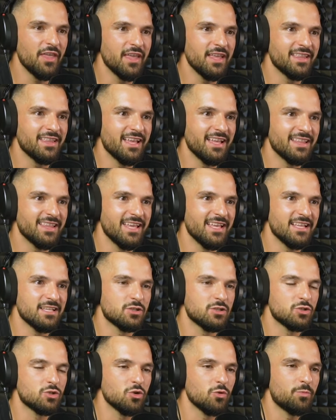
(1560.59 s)
think that
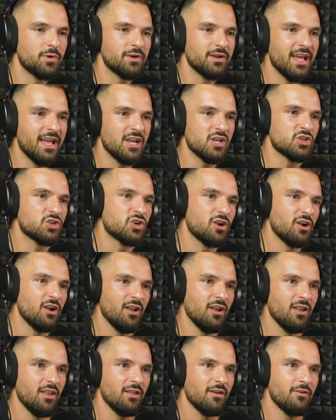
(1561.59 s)
it's
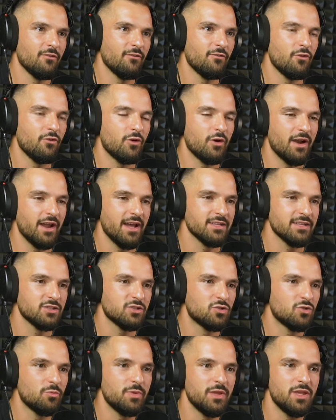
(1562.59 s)
supernatural for us
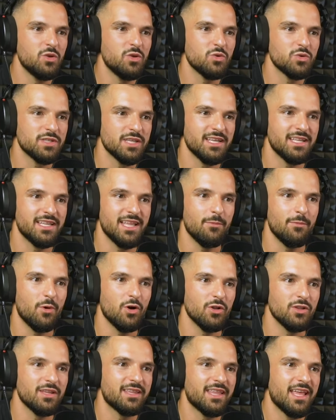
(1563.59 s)
to be using them
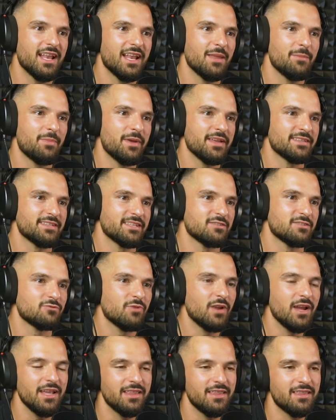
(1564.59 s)
on a daily basis,
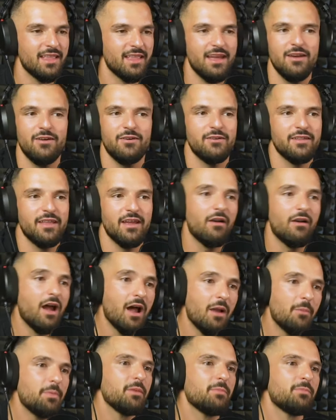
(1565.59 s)
right? There, there
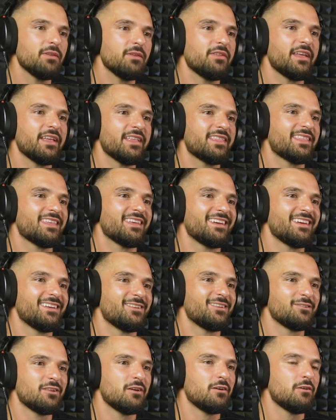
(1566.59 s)
are people that uh,
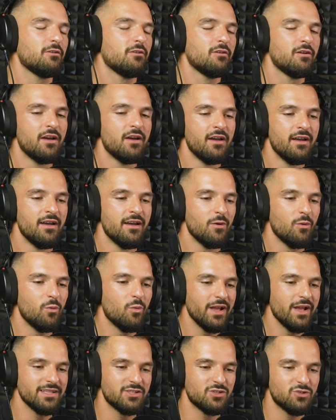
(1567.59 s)
you know
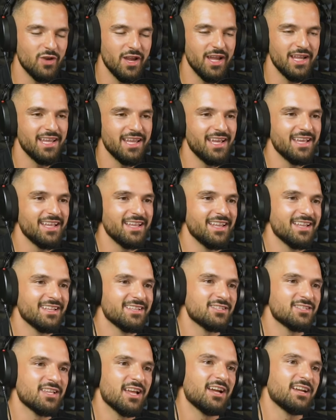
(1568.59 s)
went straight in
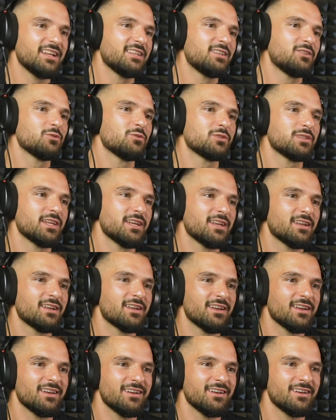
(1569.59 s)
and started using
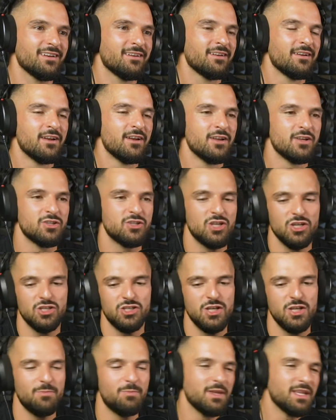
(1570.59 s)
uh,
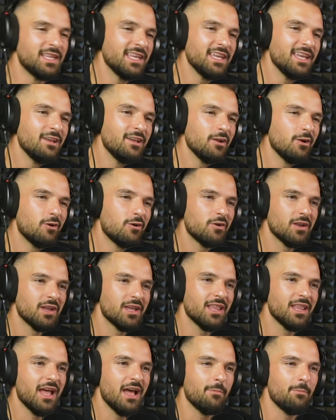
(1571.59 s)
ChatGPT or
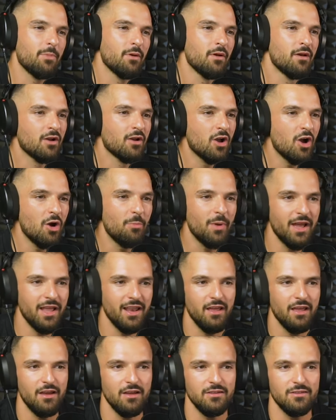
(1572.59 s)
GitHub
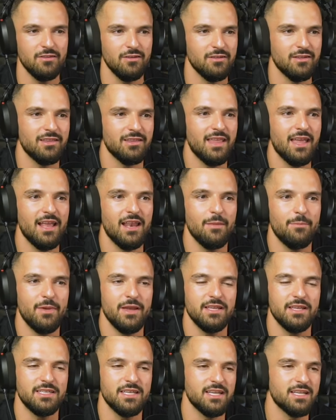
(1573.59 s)
Copilot on a daily
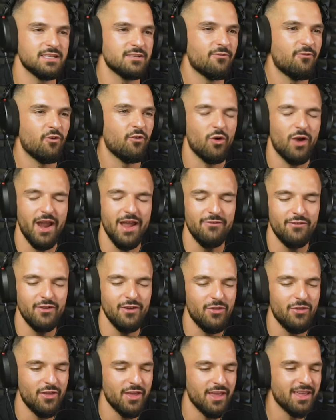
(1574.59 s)
basis for
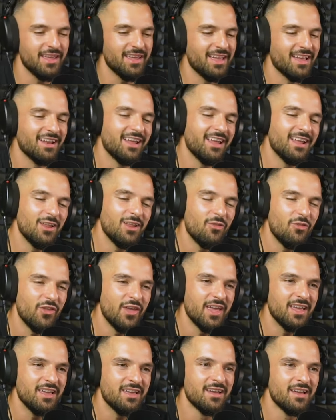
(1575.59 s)
everything and
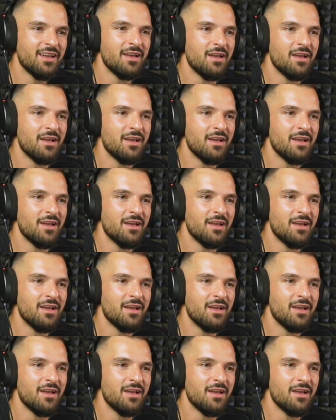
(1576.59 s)
anything.